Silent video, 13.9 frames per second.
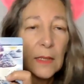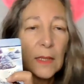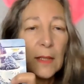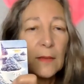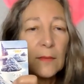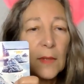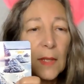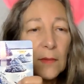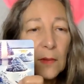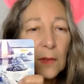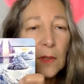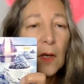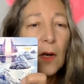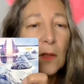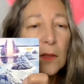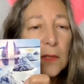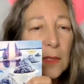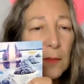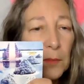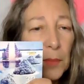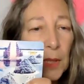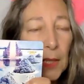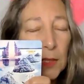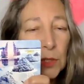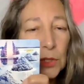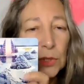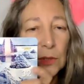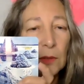And then the
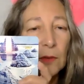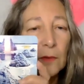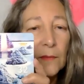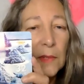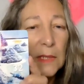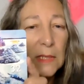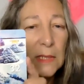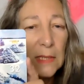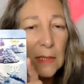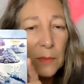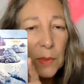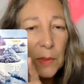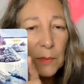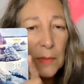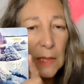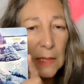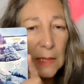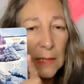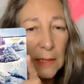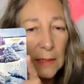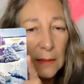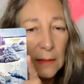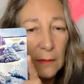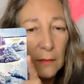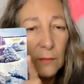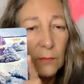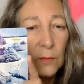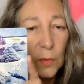contemplation of the deeper meaning
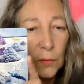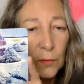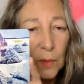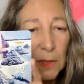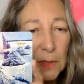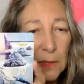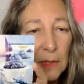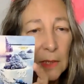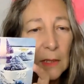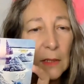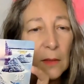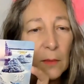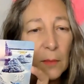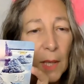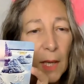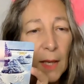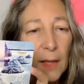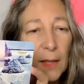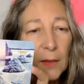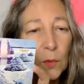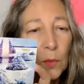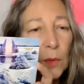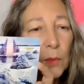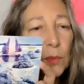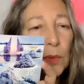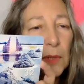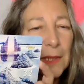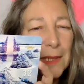of movement behind
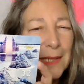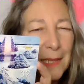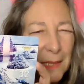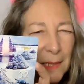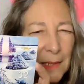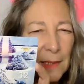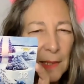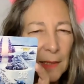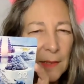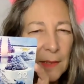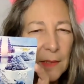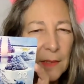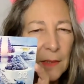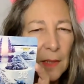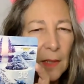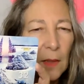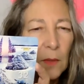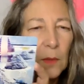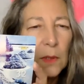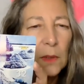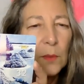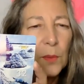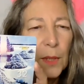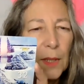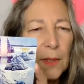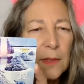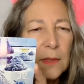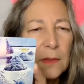what will heal us, what will
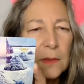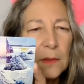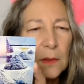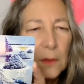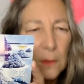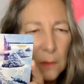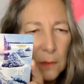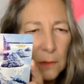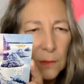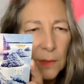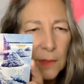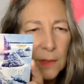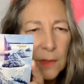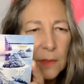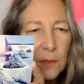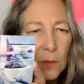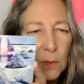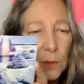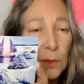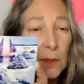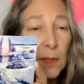bring us into wholeness, what will